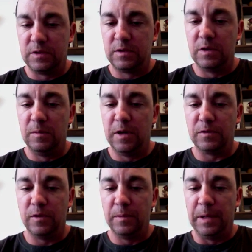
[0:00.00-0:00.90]
too
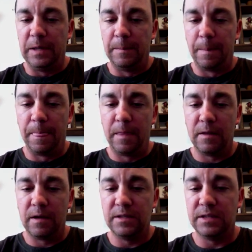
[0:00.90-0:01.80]
much with me
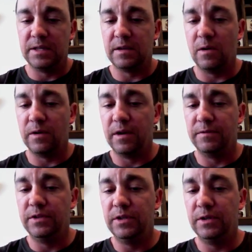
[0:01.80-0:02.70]
because it doesn't hold
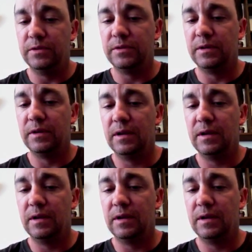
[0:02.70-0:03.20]
enough juice,